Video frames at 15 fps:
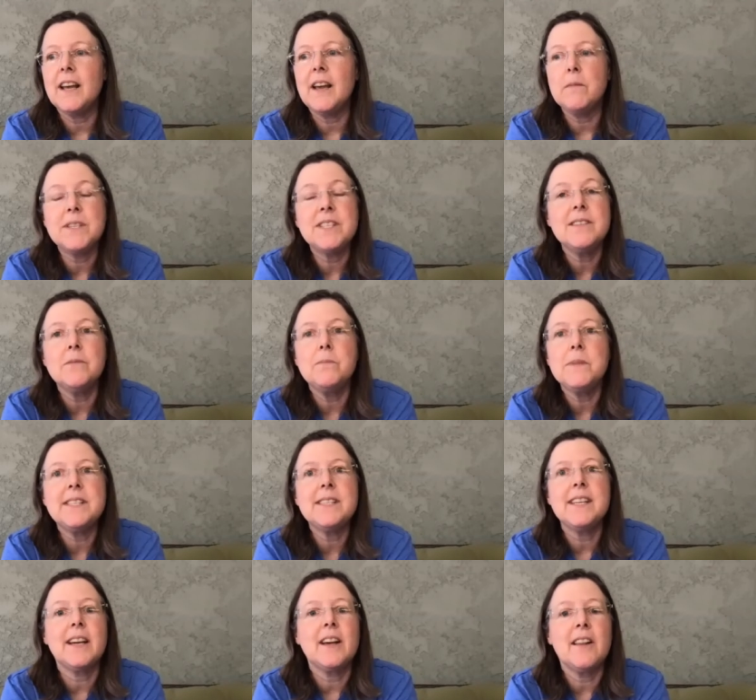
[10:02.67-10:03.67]
I'm still
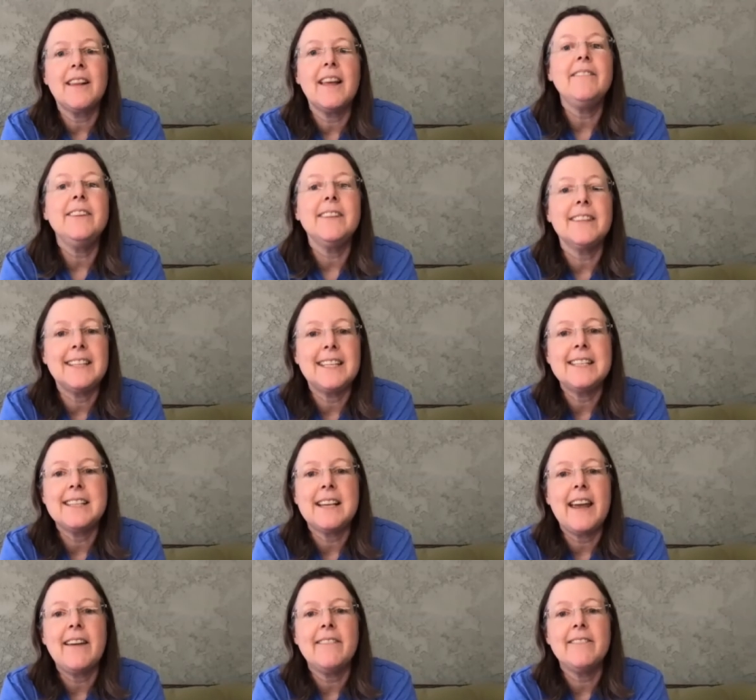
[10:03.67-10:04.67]
missing 11 of these
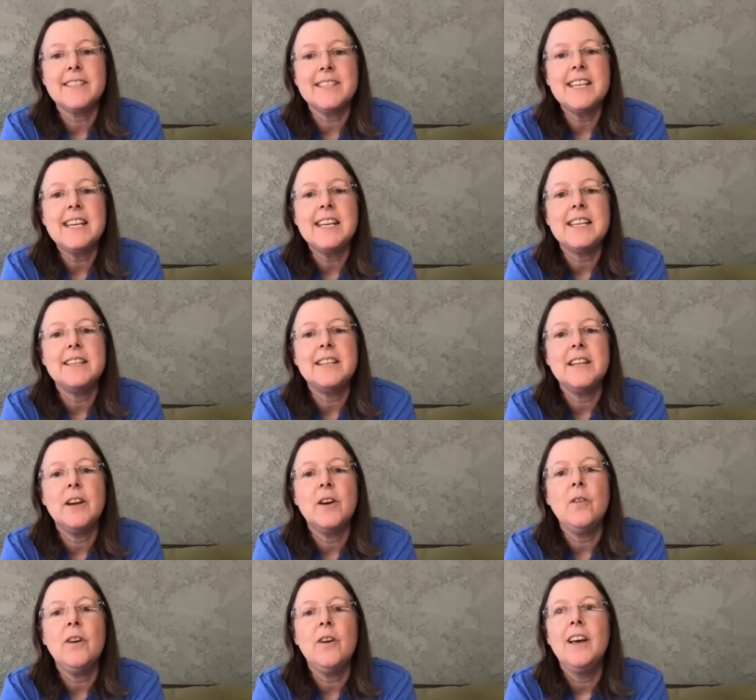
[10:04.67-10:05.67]
I haven't seen, you
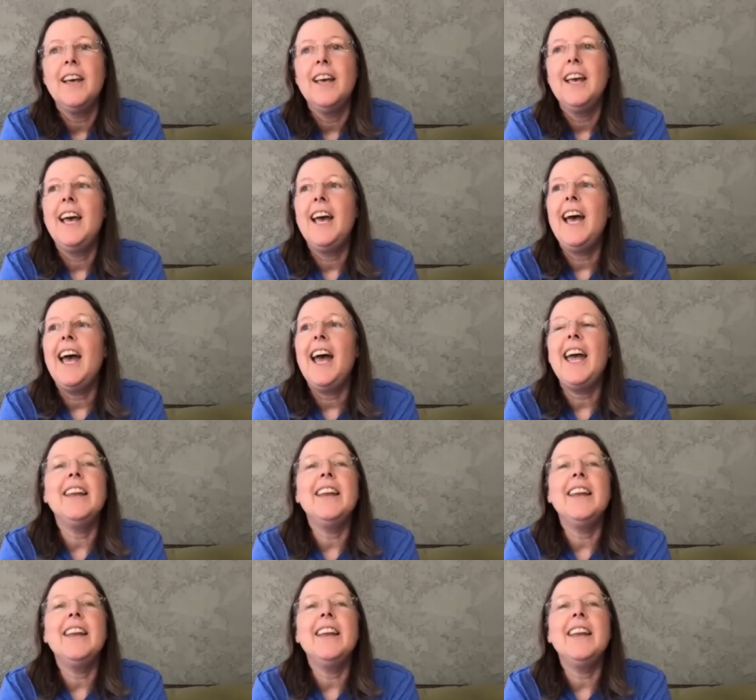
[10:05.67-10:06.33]
know?